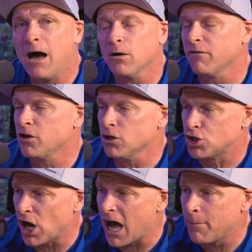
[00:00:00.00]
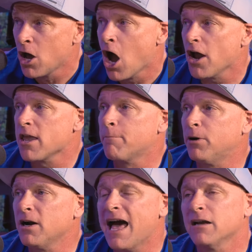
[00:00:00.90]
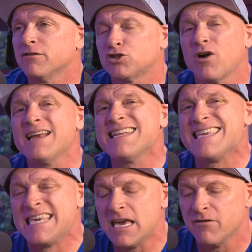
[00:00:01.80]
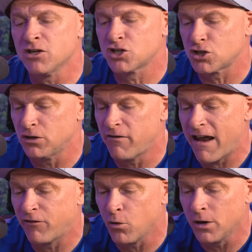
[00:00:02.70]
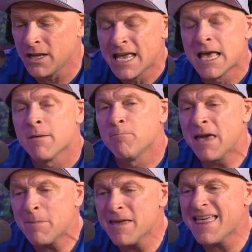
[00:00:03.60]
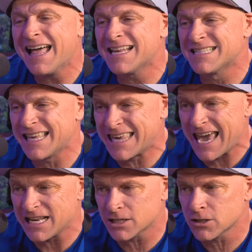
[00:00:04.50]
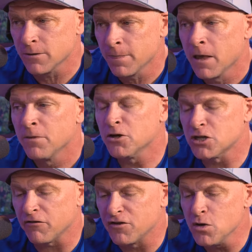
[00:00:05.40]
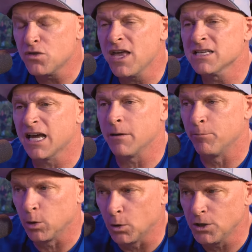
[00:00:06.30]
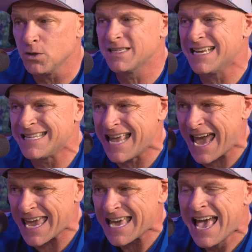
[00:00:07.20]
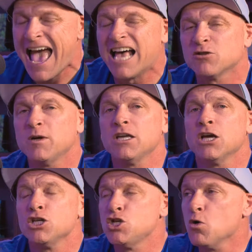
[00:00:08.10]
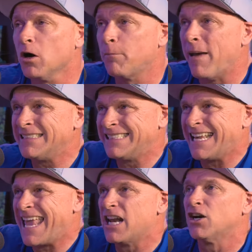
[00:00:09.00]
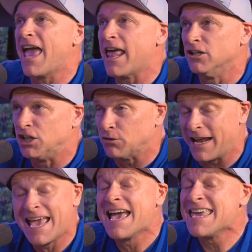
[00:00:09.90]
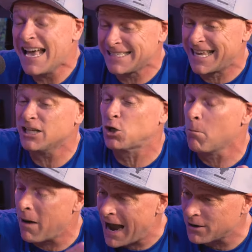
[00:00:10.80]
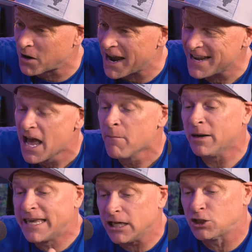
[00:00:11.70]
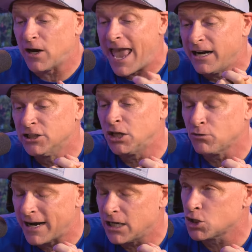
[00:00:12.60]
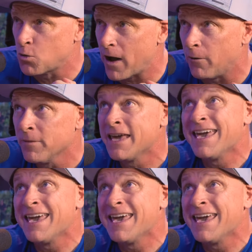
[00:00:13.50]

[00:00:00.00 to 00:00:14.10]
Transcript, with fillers: out of your job? Are you burnt out of trying to give and serve everyone? Maybe that is the case. There's a few things I implore you today as we do our best to get our energy right. Yes, get your mind right, but get your energy right as well.